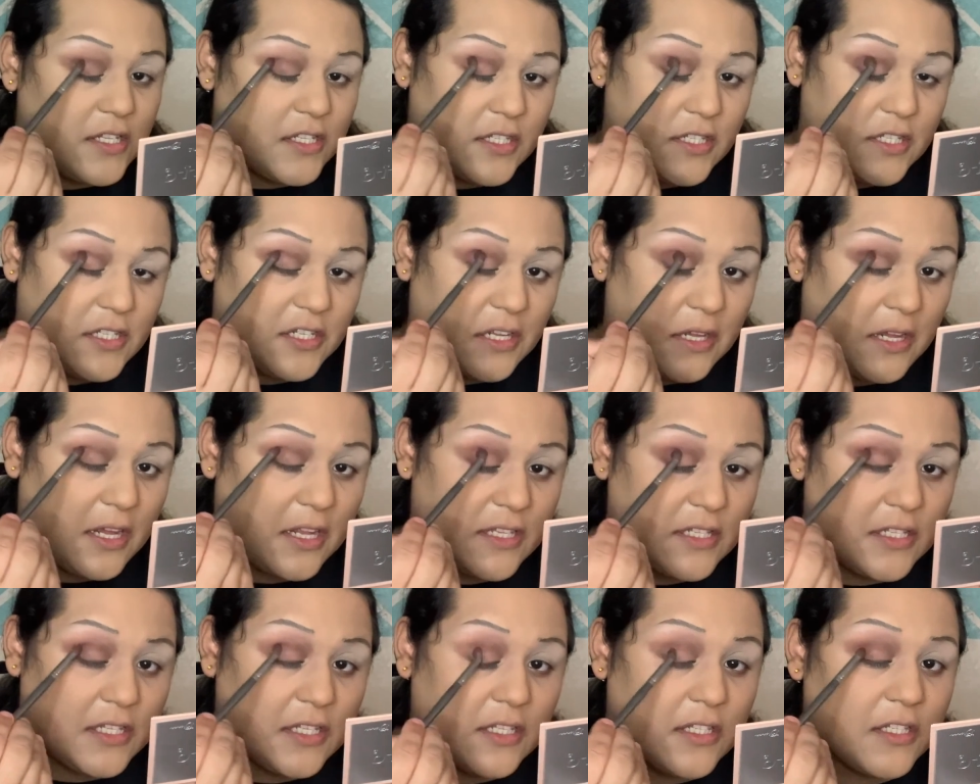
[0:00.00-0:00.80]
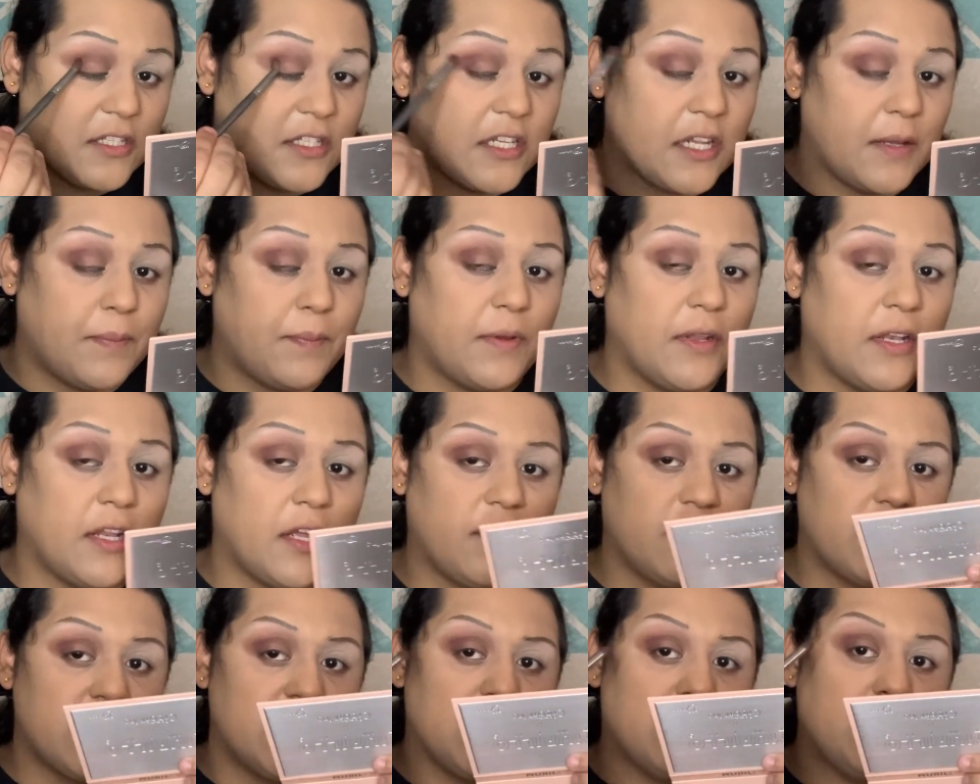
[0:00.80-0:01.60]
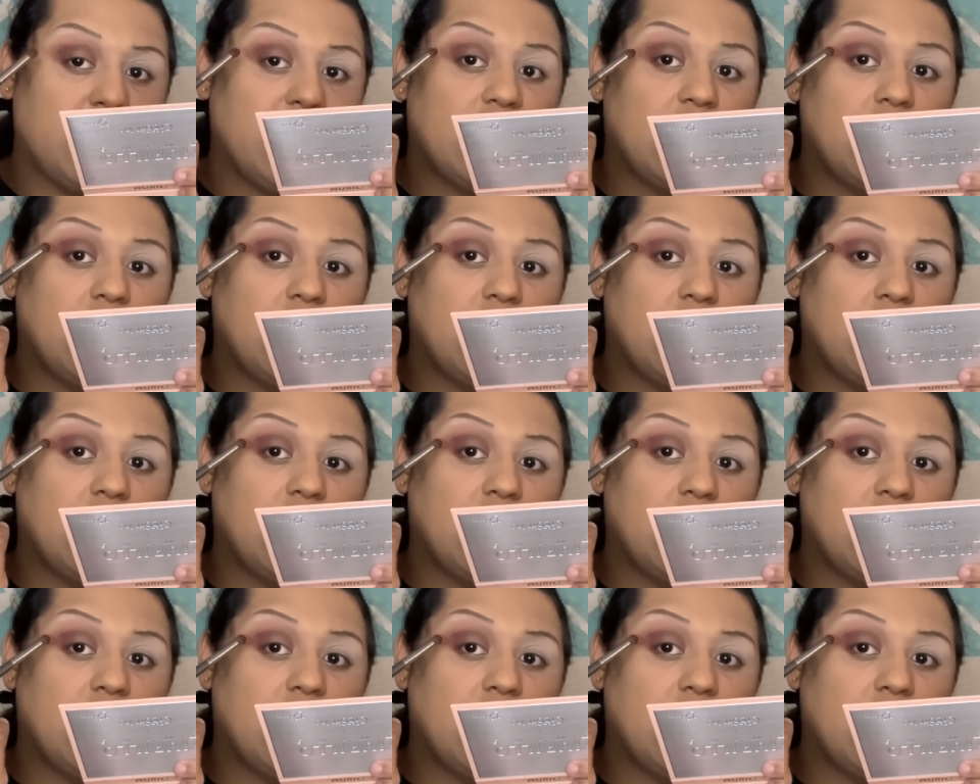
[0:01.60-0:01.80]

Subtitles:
it's deep enough to be